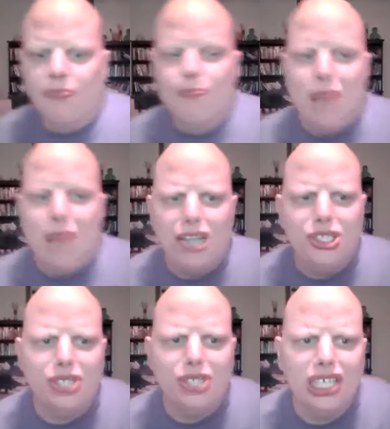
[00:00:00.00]

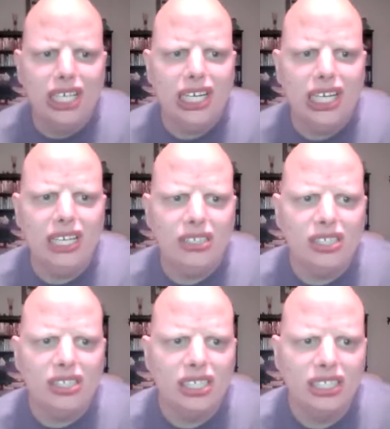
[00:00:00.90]
Metroid
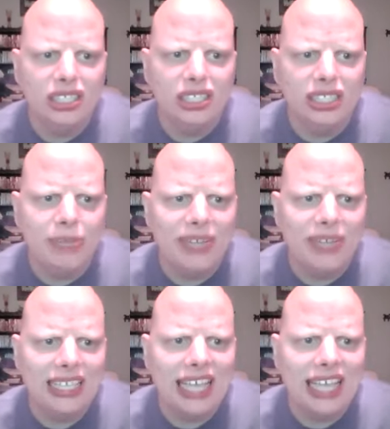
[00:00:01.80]
or something
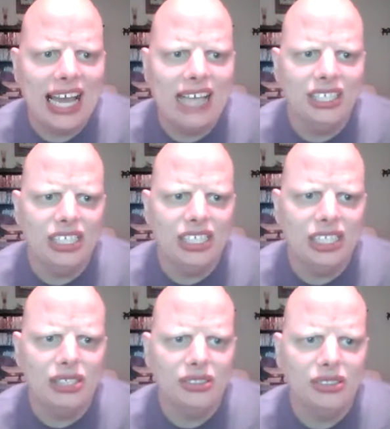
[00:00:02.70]
like that, you
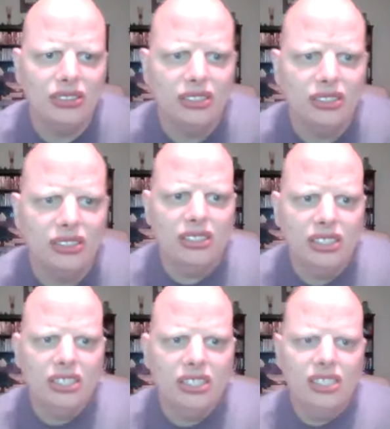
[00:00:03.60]
know.
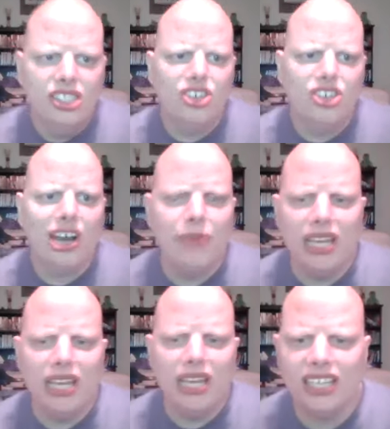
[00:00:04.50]
You know what I
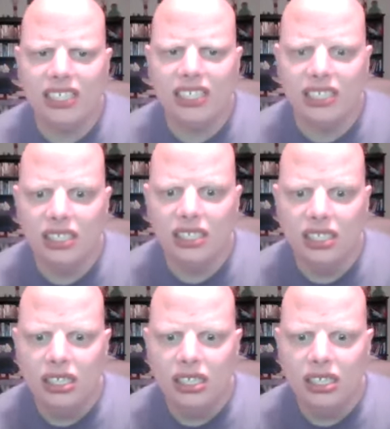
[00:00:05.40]
mean? Like
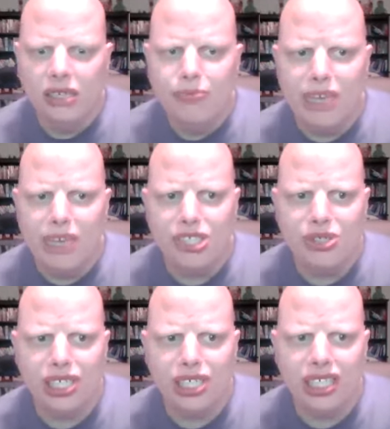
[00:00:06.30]

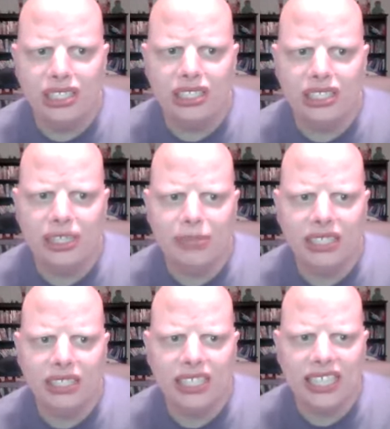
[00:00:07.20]
Metroid or
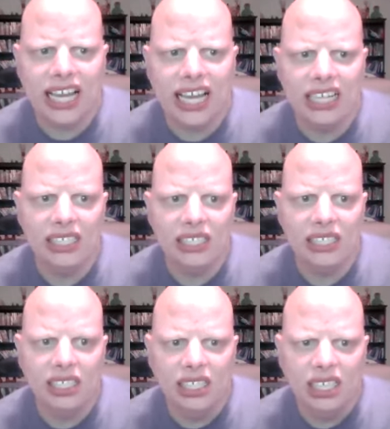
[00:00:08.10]
something like that.
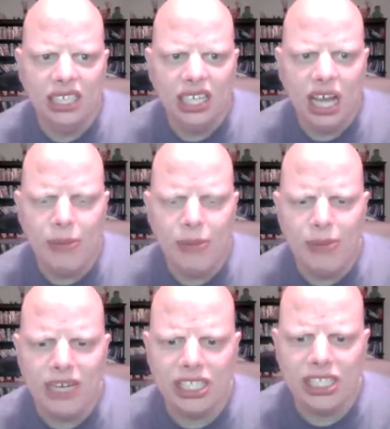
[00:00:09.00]
How many
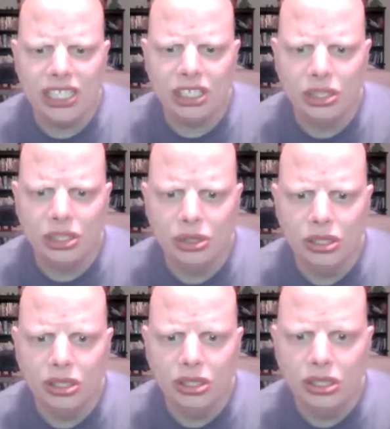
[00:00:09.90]
minutes I do?
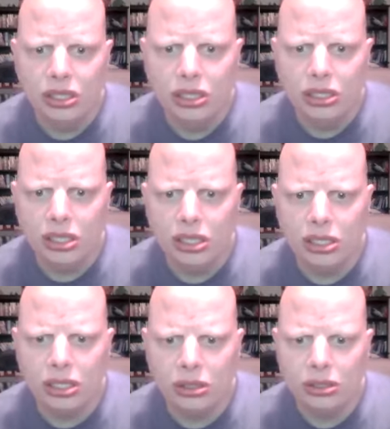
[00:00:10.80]
Uh
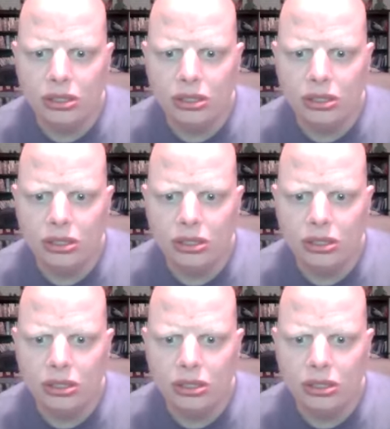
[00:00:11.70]
oh.